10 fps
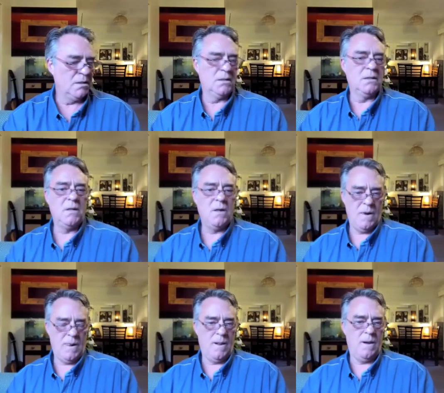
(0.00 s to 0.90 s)

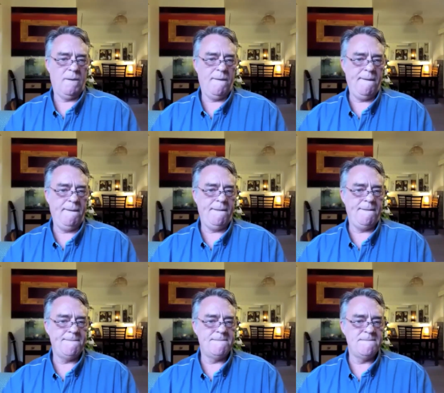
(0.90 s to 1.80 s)

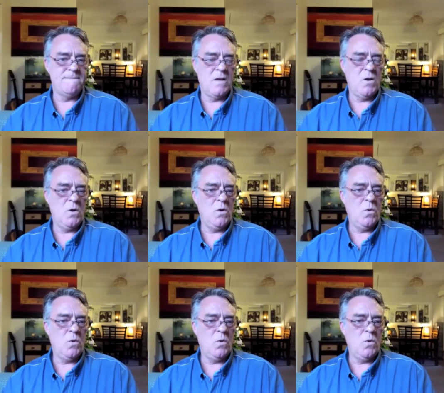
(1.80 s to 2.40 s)
No one is speaking in this clip.